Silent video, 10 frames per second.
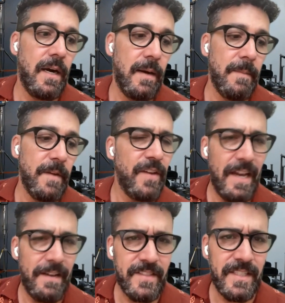um, if you
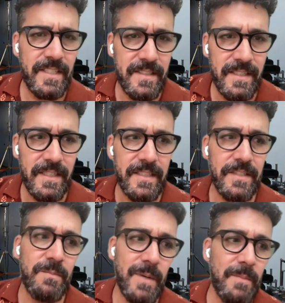haven't seen it, see it.
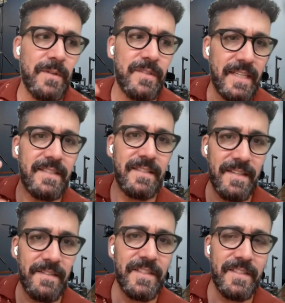Just remember it's
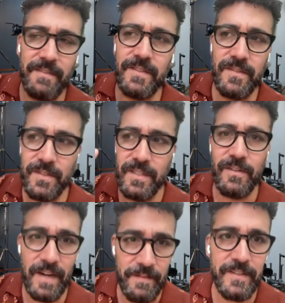1977, so the
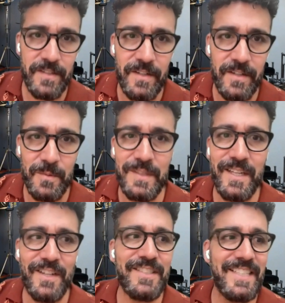graphics aren't what
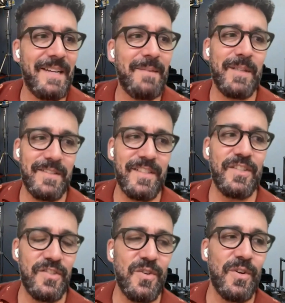they are today, but it's a
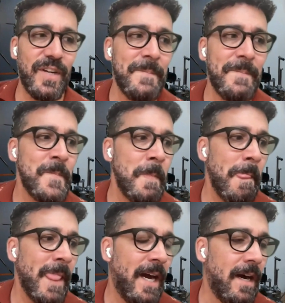good story.
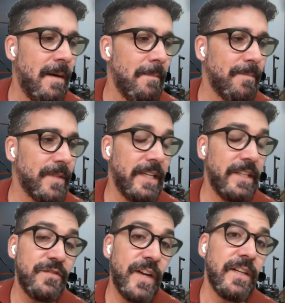Um, and
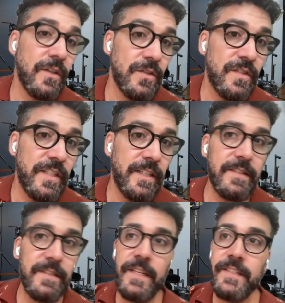his friend goes to see
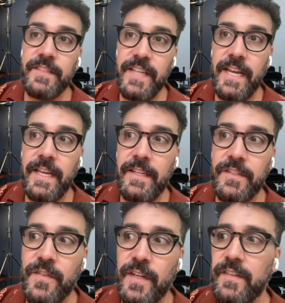his, his set, and
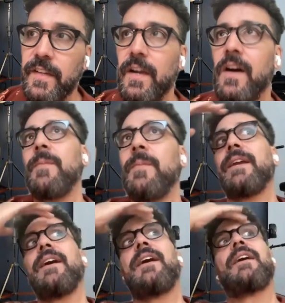his friend is like, "Oh my
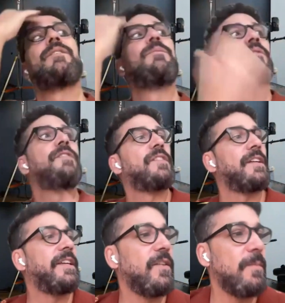god, your movie's
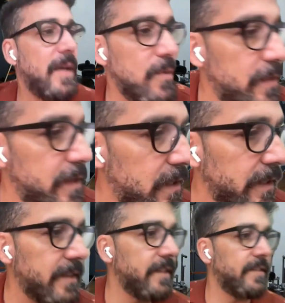gonna kill my movie!
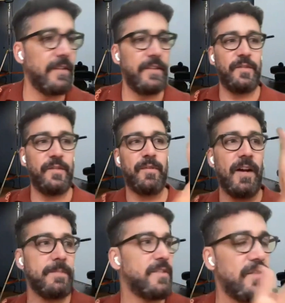Look at this, these
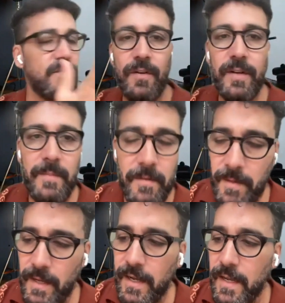props, the story, blah blah."
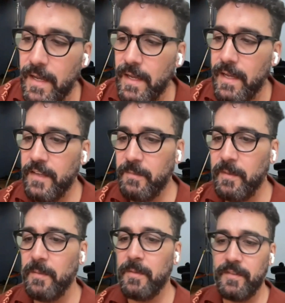blah. And
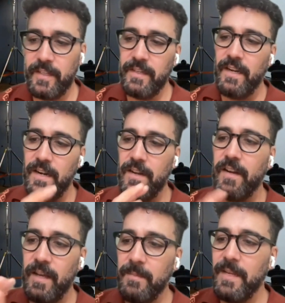Spielberg's like, "No, no, no,
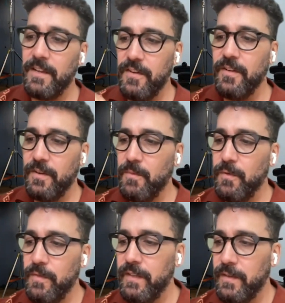calm down. Your your
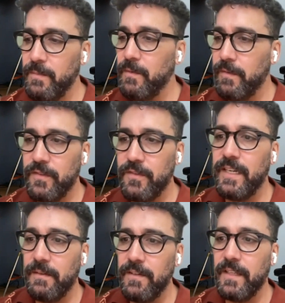movie, your movie's
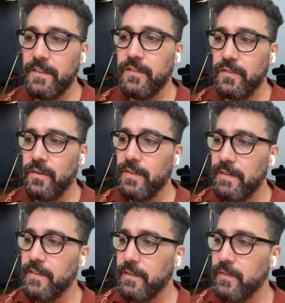great. I really like your story. You
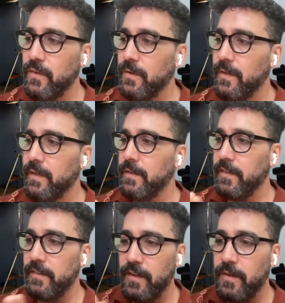have a good story." He
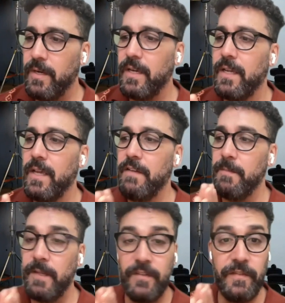goes, "I'll tell you what.
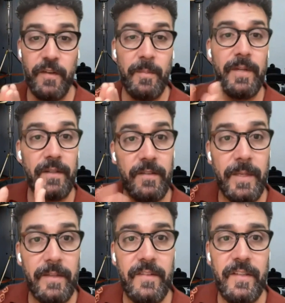It makes you feel better. Let's
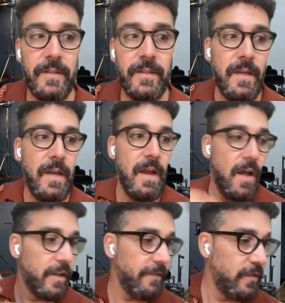make a deal.
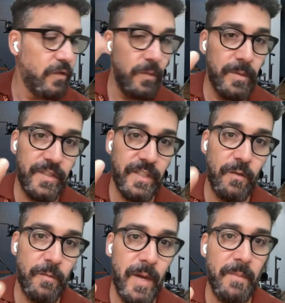I'll give you two percent
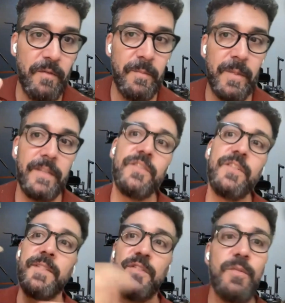of what my movie makes. You
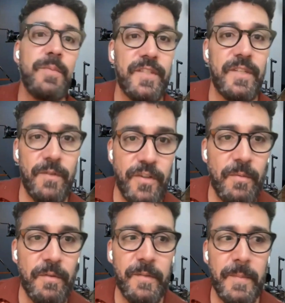give me two percent of what
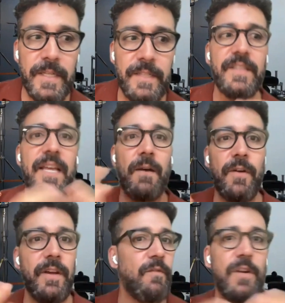your movie makes, and that
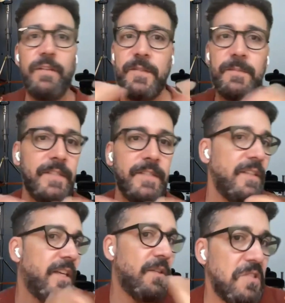way, if one of us makes
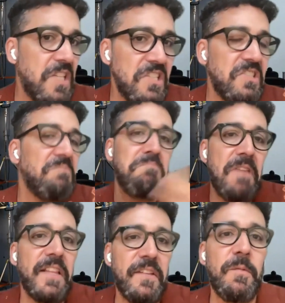it, the other one doesn't.
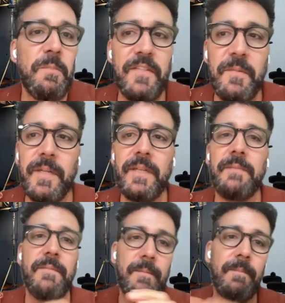At least we make some
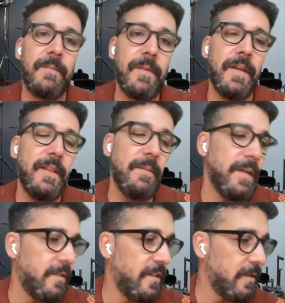money." Right? they
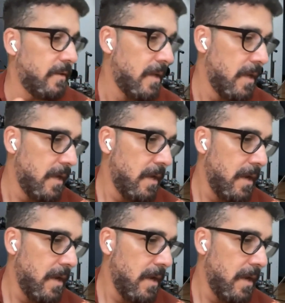make a deal.